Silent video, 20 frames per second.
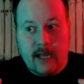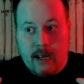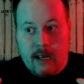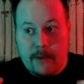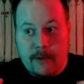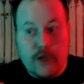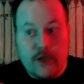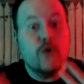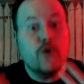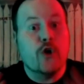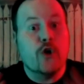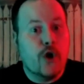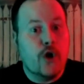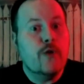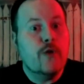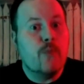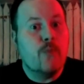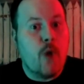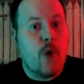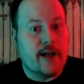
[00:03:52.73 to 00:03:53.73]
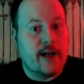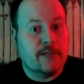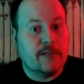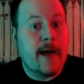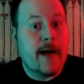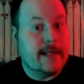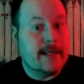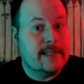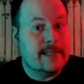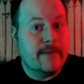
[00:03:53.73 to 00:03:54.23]
But you could watch
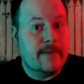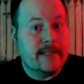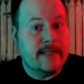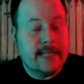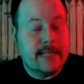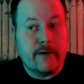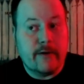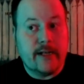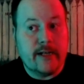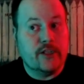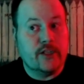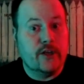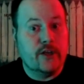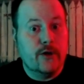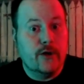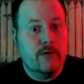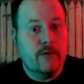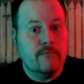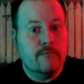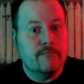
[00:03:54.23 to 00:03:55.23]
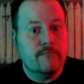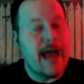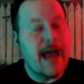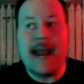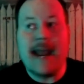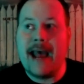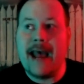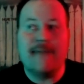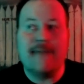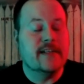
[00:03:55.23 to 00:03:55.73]
Pet Sematary 2
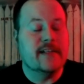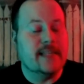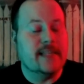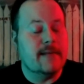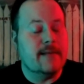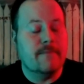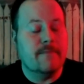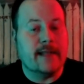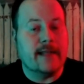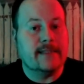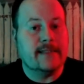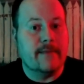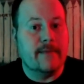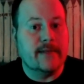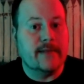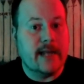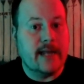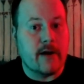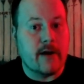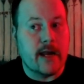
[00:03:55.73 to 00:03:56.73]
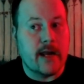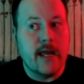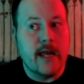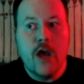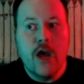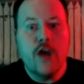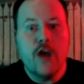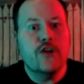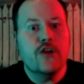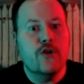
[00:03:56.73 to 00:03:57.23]
not having seen Pet Sematary.
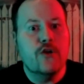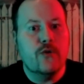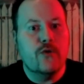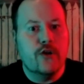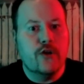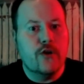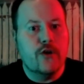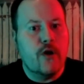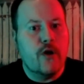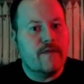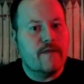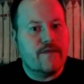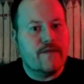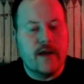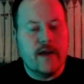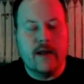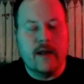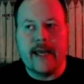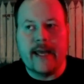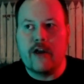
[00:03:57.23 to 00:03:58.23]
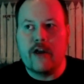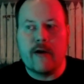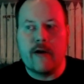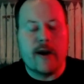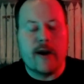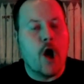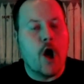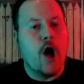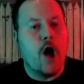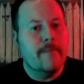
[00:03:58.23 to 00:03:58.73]
You don't feel like you're at
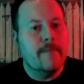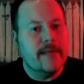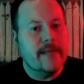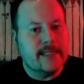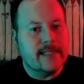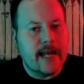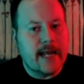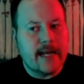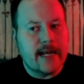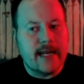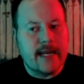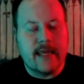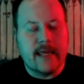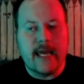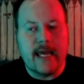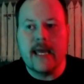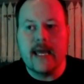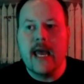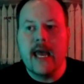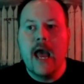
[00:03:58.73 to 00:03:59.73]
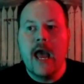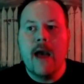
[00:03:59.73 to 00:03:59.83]
all missing anything,